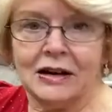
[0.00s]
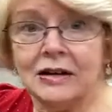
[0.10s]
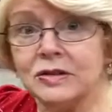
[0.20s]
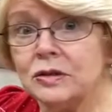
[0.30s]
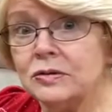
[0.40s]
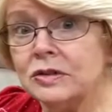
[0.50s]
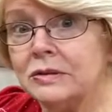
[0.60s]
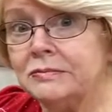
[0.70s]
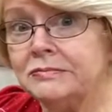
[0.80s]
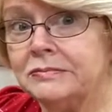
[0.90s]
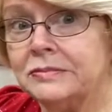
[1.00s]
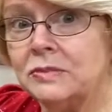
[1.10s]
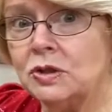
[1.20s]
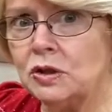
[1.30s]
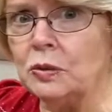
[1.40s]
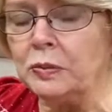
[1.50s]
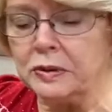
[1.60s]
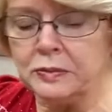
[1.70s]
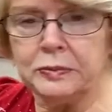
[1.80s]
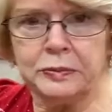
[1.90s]
also some soup.
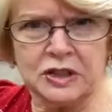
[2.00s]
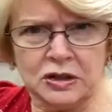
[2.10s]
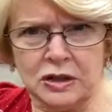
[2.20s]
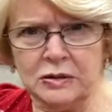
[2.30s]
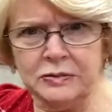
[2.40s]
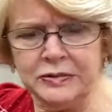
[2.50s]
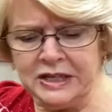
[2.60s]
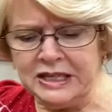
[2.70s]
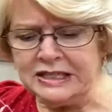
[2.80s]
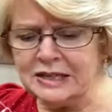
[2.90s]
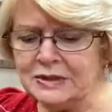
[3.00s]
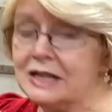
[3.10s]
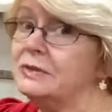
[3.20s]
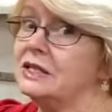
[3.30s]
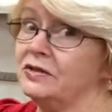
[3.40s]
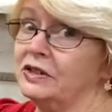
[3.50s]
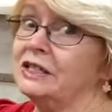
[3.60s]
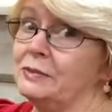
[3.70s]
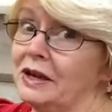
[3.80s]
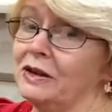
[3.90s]
But you know, sometimes it's fun
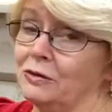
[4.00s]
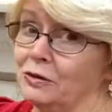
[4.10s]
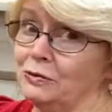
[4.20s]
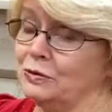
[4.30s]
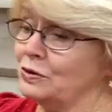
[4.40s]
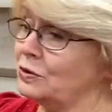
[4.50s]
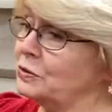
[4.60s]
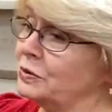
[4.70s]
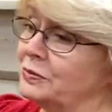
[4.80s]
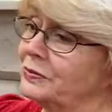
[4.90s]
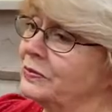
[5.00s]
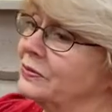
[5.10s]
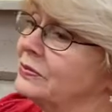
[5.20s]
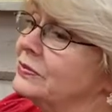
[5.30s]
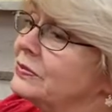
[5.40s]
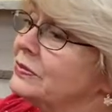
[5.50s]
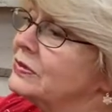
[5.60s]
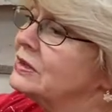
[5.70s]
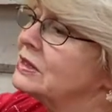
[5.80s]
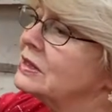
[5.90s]
to make your own soup.
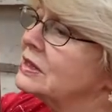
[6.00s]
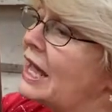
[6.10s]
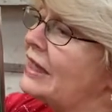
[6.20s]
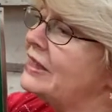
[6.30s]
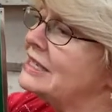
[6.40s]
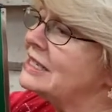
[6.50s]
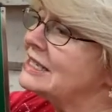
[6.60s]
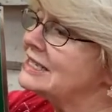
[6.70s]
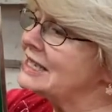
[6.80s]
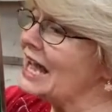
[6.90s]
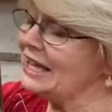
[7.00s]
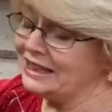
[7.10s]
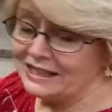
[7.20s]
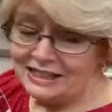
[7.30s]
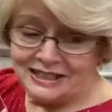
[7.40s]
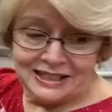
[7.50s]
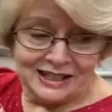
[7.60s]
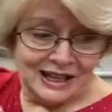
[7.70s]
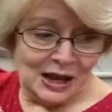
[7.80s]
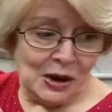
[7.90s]
And that's exactly
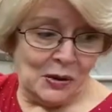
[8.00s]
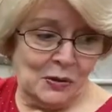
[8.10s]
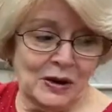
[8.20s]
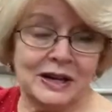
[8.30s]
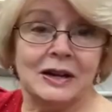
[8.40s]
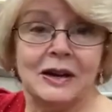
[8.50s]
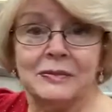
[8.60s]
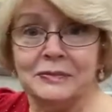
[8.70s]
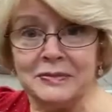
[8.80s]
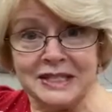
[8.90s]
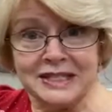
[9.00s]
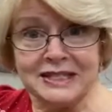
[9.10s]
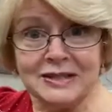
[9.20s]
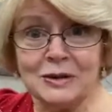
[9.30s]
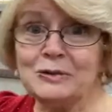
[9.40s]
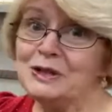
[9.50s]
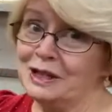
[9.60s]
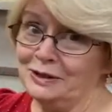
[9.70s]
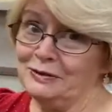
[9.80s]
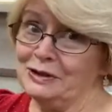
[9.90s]
what Mrs.
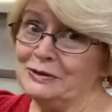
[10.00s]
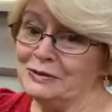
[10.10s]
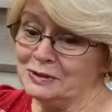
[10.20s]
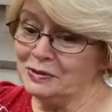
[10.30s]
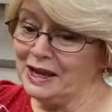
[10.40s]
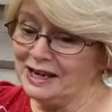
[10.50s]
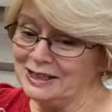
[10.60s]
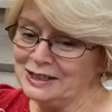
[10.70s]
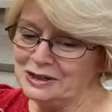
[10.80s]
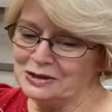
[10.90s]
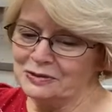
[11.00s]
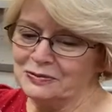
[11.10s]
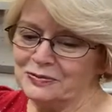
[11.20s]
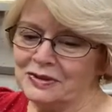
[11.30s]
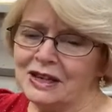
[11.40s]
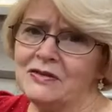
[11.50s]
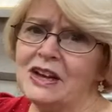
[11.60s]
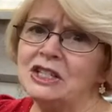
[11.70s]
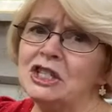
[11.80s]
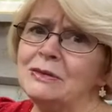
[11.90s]
O'Sullivan was planning to do. In
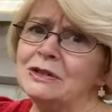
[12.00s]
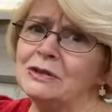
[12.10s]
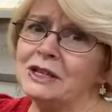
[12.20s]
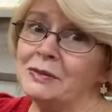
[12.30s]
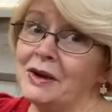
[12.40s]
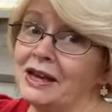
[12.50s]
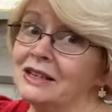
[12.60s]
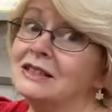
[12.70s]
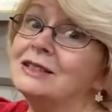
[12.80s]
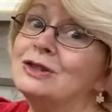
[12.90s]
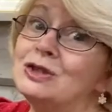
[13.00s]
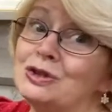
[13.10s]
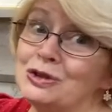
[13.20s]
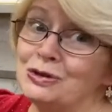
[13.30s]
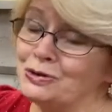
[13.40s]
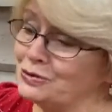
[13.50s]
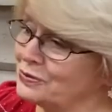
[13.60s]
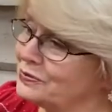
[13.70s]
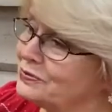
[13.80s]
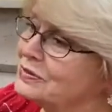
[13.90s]
fact, she was going to make stew.
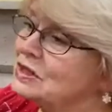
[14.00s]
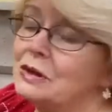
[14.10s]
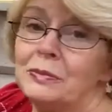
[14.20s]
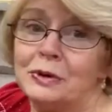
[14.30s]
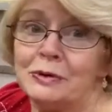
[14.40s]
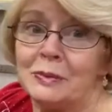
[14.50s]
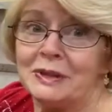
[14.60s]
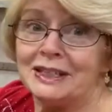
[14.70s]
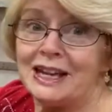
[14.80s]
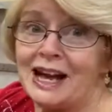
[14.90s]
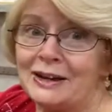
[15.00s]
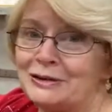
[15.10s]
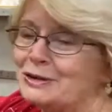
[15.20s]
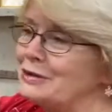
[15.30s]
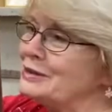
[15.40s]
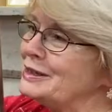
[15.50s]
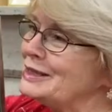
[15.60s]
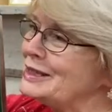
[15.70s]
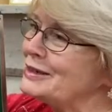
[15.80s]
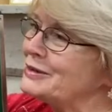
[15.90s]
So I put her up a little higher so you can
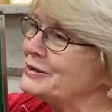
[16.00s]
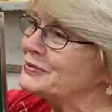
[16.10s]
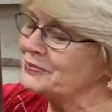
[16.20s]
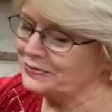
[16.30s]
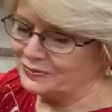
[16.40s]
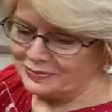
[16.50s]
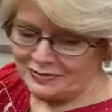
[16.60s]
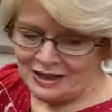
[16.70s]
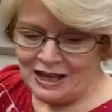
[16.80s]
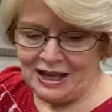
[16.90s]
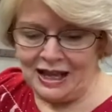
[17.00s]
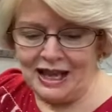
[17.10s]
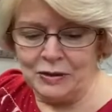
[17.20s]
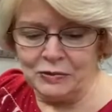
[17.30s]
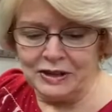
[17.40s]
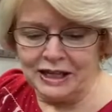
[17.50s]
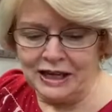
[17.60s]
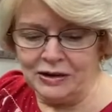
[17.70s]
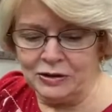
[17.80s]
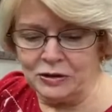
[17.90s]
see her and we'll get
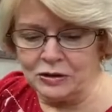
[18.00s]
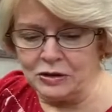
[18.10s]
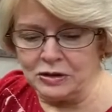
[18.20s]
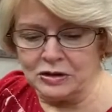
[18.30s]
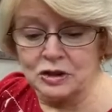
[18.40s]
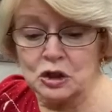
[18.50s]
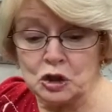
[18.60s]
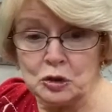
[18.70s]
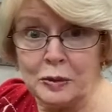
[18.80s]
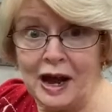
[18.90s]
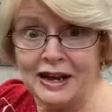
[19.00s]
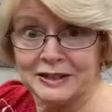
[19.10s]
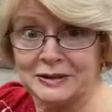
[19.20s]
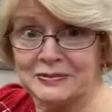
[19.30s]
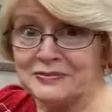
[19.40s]
out her stew pot,